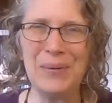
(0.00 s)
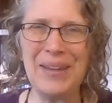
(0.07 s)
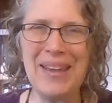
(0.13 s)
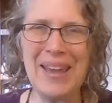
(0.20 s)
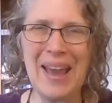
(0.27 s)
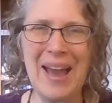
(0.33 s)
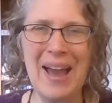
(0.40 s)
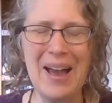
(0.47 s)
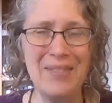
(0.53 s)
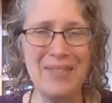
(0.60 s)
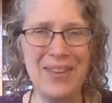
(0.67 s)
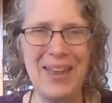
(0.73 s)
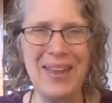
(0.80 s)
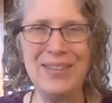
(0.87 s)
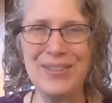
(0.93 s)
we
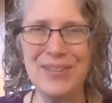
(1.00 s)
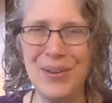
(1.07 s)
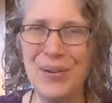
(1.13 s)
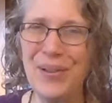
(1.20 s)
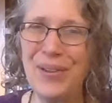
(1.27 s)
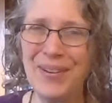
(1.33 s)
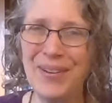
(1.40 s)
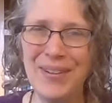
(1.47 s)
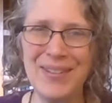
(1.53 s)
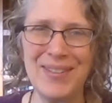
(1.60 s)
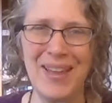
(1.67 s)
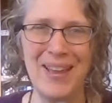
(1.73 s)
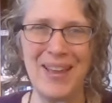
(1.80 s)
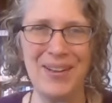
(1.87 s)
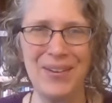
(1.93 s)
have a solar
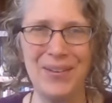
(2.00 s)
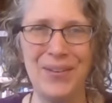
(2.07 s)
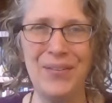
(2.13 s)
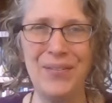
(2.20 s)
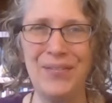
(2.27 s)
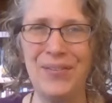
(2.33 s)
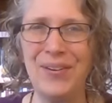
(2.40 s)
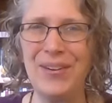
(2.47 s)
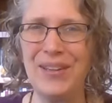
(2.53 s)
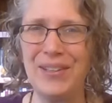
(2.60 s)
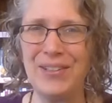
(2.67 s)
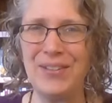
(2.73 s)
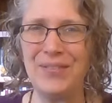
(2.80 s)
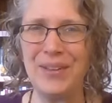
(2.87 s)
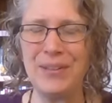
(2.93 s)
cycle for
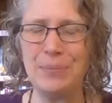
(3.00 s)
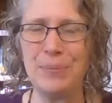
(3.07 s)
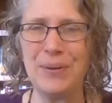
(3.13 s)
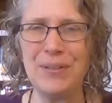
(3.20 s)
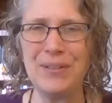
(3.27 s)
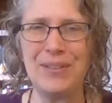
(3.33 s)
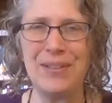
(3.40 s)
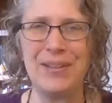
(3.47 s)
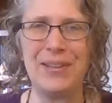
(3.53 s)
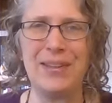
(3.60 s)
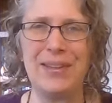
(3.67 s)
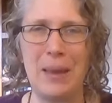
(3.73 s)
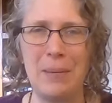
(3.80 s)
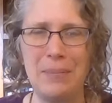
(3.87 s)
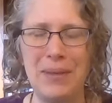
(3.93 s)
each of us
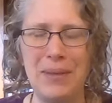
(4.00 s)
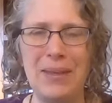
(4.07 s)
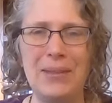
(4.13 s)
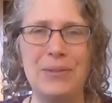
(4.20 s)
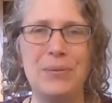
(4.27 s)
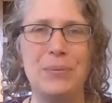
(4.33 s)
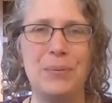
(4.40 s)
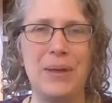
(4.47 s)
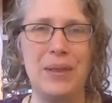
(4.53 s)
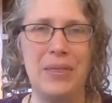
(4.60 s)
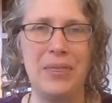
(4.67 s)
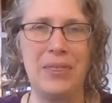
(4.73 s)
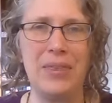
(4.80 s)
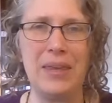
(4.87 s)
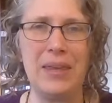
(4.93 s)
personally that begins
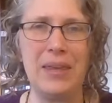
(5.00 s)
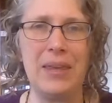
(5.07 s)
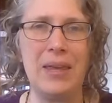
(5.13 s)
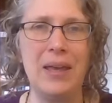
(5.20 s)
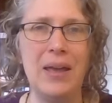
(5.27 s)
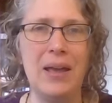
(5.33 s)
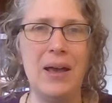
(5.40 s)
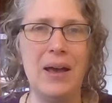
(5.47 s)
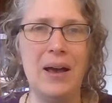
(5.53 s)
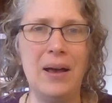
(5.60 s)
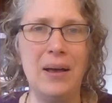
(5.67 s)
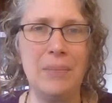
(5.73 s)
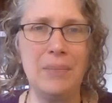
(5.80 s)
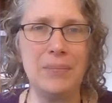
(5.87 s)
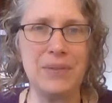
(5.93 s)
with the
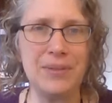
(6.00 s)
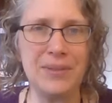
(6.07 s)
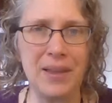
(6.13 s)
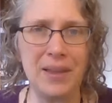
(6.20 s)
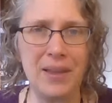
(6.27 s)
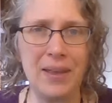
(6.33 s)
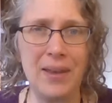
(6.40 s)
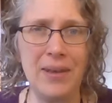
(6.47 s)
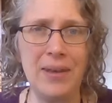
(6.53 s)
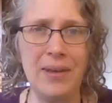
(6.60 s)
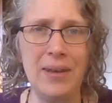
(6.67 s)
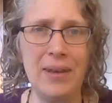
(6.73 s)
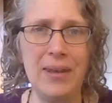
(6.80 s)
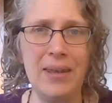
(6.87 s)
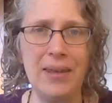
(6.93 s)
um,
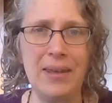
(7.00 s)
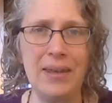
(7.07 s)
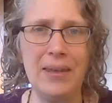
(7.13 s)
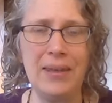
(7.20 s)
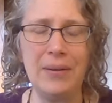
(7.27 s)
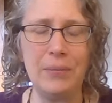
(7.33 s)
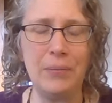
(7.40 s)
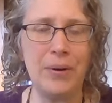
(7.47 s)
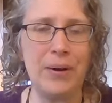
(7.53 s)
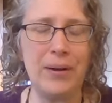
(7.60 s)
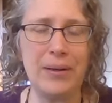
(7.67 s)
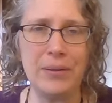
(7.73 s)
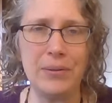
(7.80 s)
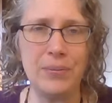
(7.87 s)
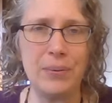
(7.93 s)
sun in, where
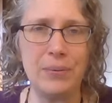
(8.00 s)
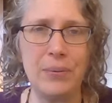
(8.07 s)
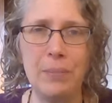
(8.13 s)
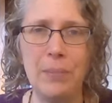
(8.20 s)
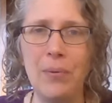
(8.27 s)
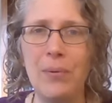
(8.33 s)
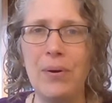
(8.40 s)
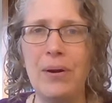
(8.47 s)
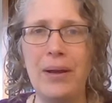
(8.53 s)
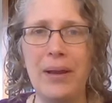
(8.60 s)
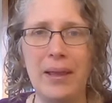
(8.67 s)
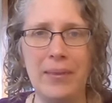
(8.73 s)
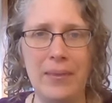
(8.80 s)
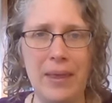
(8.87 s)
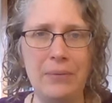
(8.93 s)
it is when we're born
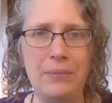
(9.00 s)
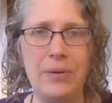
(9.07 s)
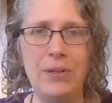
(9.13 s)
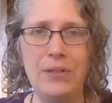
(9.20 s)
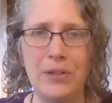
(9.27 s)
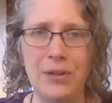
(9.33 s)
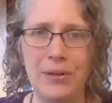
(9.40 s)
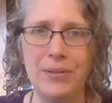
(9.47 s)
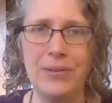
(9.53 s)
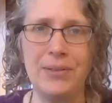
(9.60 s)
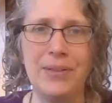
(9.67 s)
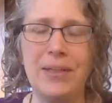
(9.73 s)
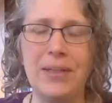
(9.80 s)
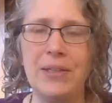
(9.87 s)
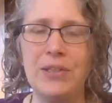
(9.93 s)
and then
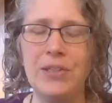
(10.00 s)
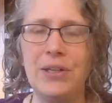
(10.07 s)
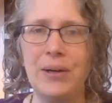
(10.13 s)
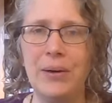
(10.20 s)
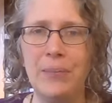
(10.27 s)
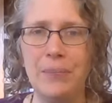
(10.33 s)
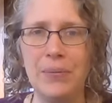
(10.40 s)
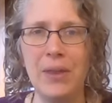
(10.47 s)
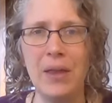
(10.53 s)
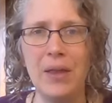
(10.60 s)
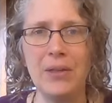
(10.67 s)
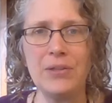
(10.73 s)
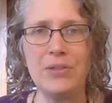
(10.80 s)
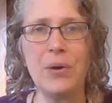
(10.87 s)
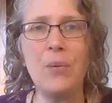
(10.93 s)
returns each year.
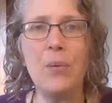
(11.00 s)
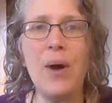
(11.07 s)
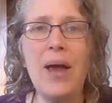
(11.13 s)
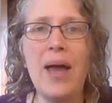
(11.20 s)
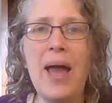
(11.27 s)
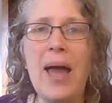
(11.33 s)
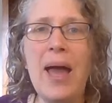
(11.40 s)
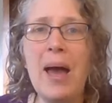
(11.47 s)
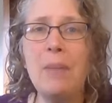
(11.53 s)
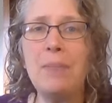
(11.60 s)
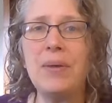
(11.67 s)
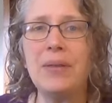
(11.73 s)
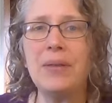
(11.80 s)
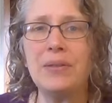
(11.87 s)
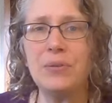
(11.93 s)
So, what
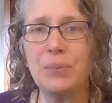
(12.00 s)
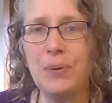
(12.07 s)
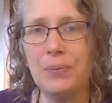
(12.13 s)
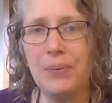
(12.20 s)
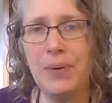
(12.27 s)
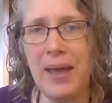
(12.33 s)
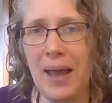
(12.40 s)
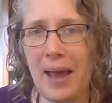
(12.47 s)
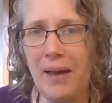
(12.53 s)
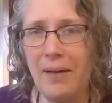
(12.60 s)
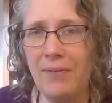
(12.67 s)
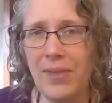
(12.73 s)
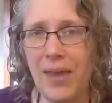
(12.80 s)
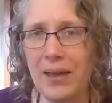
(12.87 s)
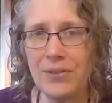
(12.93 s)
happens when we
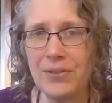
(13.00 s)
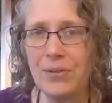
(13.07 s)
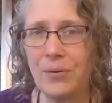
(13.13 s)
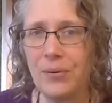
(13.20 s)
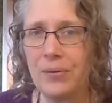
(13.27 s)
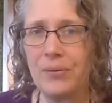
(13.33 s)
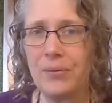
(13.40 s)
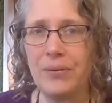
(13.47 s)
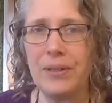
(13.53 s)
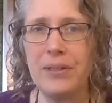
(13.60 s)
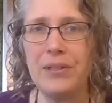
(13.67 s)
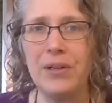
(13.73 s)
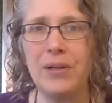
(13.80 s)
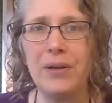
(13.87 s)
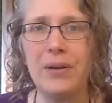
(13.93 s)
have that solar
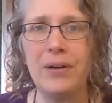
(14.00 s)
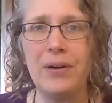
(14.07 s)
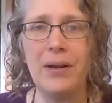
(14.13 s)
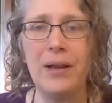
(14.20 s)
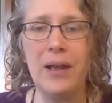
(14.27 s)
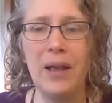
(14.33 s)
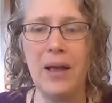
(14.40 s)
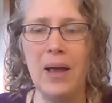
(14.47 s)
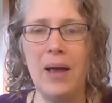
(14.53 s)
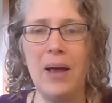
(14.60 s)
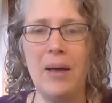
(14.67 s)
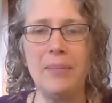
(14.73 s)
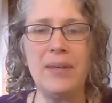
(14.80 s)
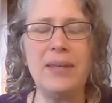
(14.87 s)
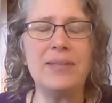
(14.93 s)
return?
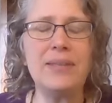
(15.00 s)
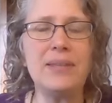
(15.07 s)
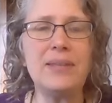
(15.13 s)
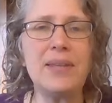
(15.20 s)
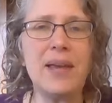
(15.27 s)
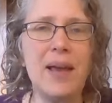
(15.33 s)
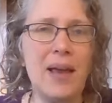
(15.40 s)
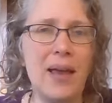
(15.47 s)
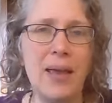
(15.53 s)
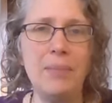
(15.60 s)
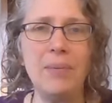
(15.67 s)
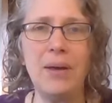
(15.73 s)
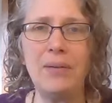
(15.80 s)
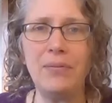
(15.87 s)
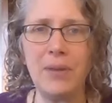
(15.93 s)
Um, it's a
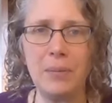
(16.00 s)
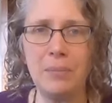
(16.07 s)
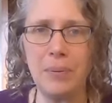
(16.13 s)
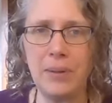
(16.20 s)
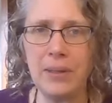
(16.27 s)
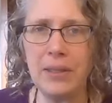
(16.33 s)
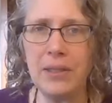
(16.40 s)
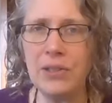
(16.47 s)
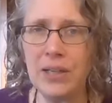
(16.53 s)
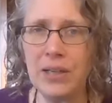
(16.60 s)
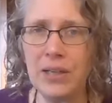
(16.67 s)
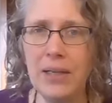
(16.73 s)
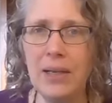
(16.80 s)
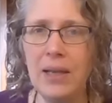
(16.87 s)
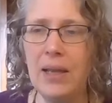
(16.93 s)
time of
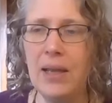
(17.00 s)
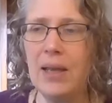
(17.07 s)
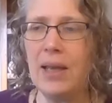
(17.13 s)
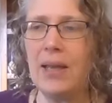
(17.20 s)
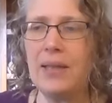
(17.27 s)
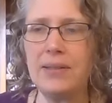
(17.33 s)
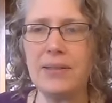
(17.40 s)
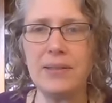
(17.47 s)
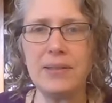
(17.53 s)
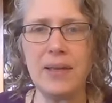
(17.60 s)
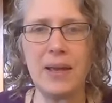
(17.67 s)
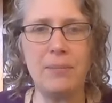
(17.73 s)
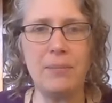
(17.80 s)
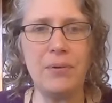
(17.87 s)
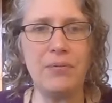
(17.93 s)
completion it's a
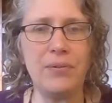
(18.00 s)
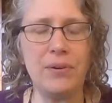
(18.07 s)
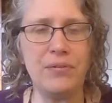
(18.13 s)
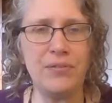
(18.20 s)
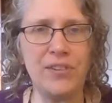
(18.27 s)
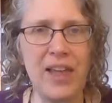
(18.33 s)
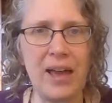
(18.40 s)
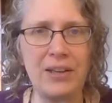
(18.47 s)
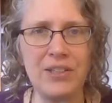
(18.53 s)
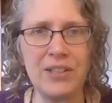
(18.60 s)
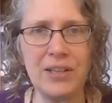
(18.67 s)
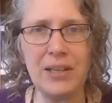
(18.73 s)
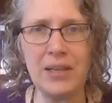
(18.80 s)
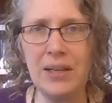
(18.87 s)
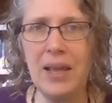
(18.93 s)
time of
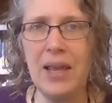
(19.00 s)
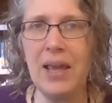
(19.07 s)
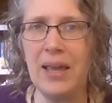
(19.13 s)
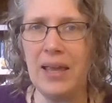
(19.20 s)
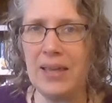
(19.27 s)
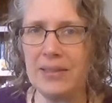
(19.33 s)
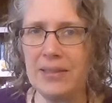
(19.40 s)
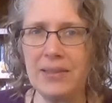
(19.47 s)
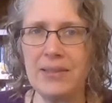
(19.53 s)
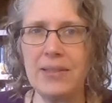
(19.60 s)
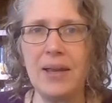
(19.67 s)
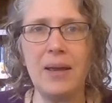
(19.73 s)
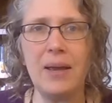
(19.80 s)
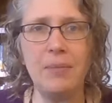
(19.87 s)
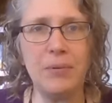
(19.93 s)
reflection. It's a
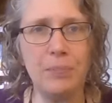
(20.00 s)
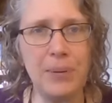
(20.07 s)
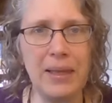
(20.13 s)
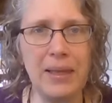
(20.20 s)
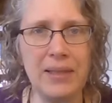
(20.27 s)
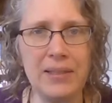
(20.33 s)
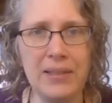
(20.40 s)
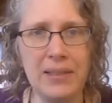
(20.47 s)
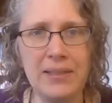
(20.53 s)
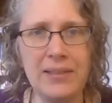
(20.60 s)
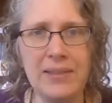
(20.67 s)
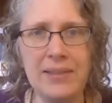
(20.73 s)
time of planting